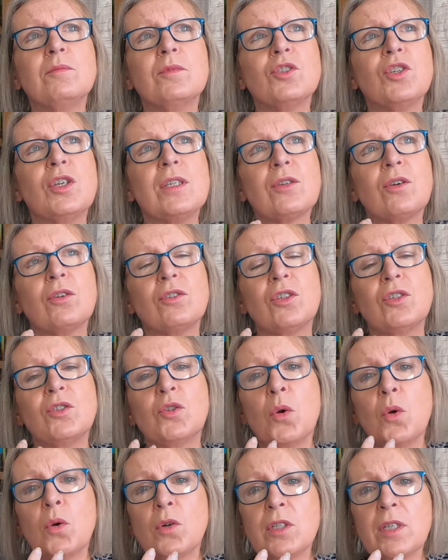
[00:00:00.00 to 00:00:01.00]
She's got a
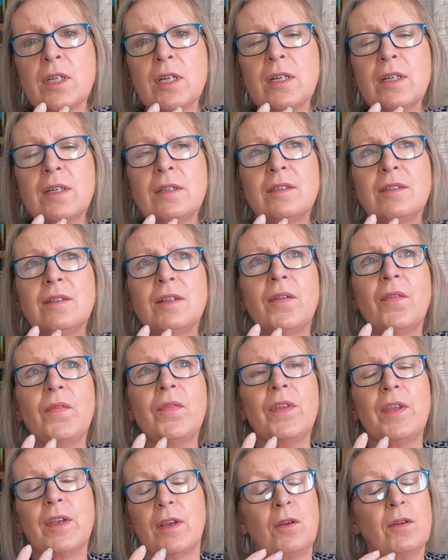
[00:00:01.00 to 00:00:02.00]
daughter,
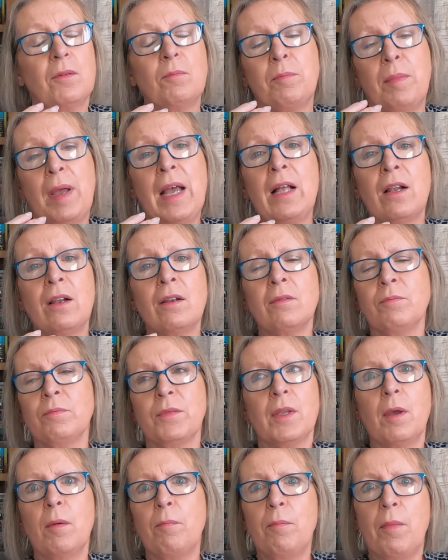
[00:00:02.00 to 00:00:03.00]
Belle,
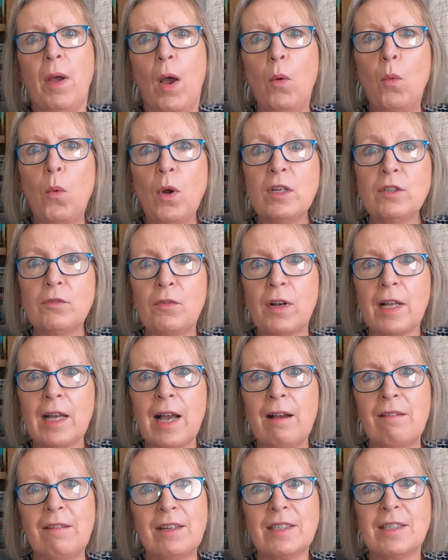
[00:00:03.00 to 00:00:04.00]
a wonderful
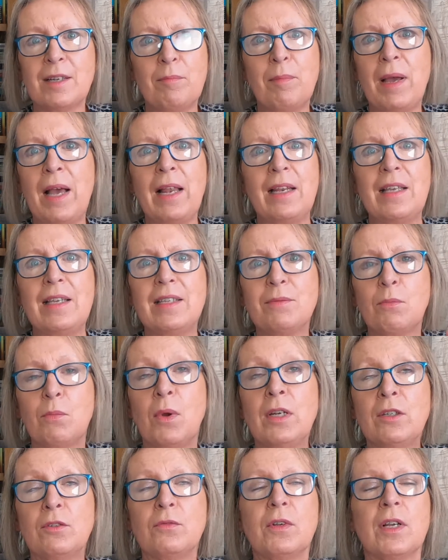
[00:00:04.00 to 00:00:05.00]
character. Belle is a
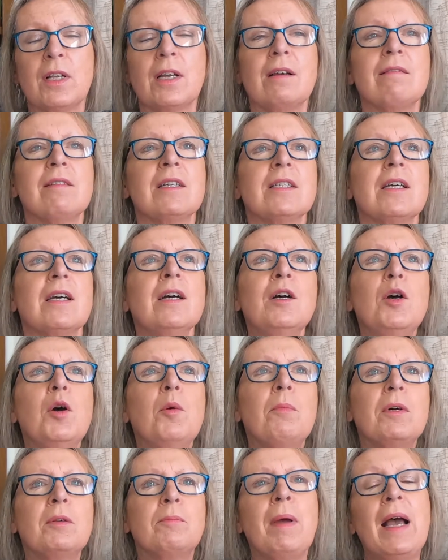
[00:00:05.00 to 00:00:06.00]
wonderful character,
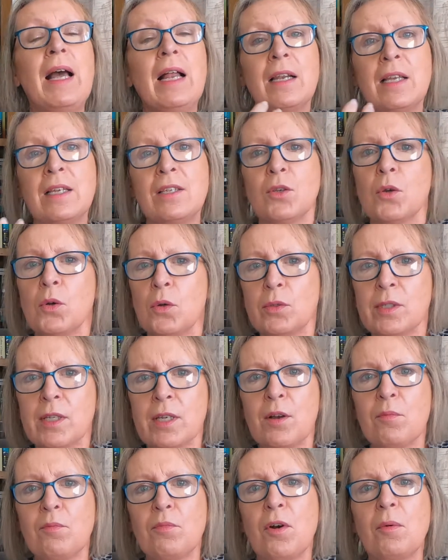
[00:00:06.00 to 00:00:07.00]
but Belle is causing
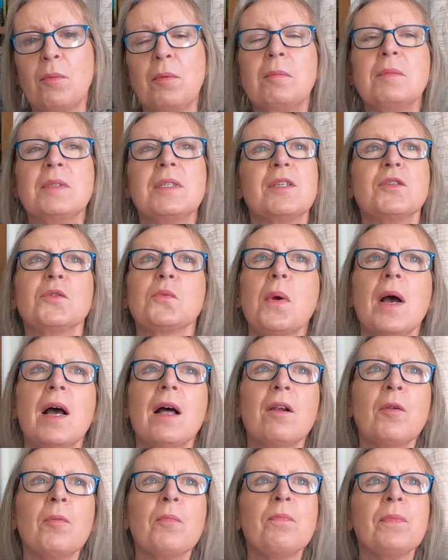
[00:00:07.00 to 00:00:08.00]
her problems as
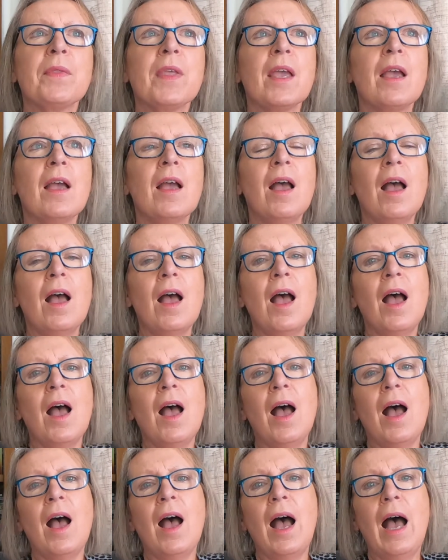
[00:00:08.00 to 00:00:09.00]
well.
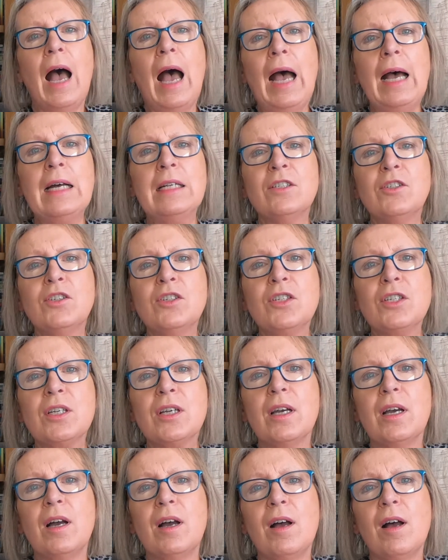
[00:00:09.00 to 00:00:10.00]
And
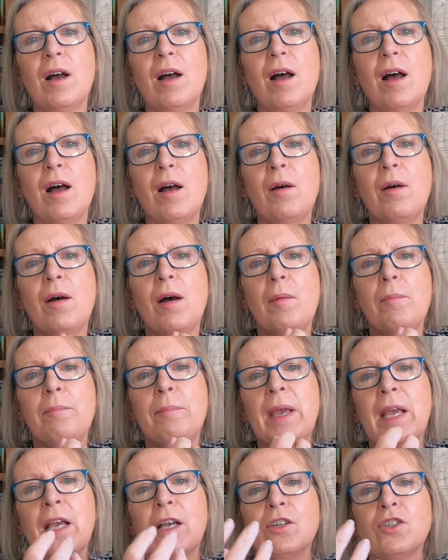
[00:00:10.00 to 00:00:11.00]

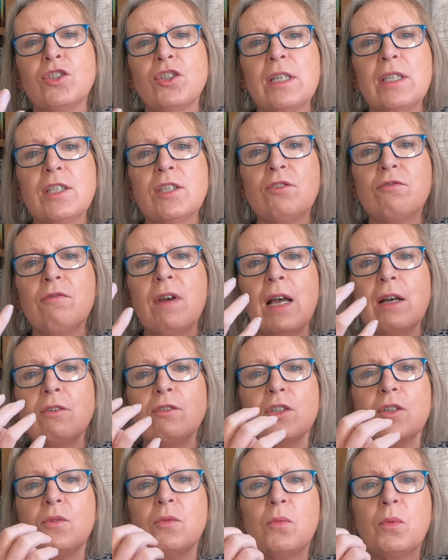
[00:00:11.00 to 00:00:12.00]
because she's
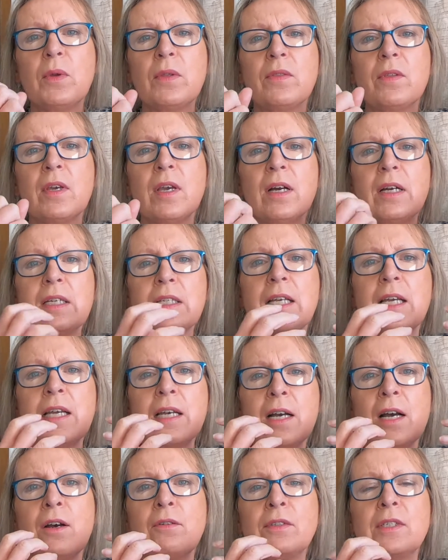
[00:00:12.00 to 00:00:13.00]
surrounded with the
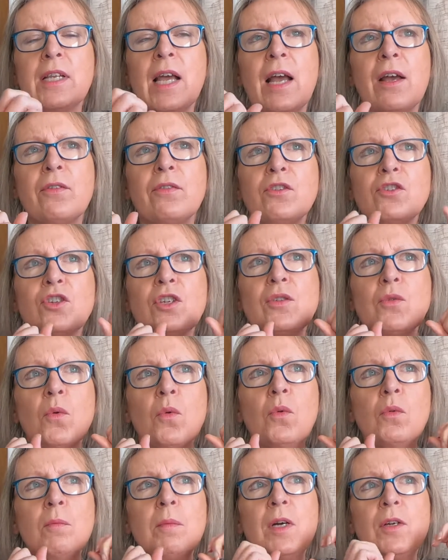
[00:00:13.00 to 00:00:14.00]
idea of death, she's
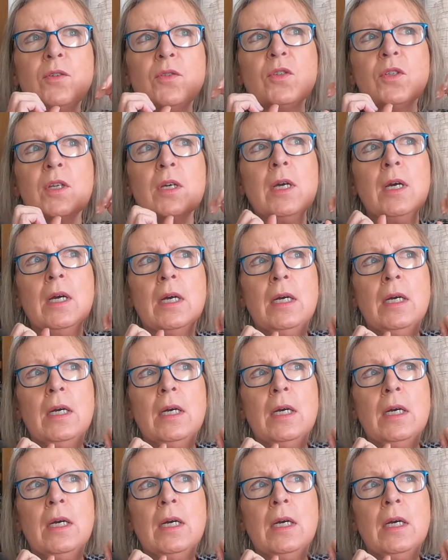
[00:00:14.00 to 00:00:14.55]
almost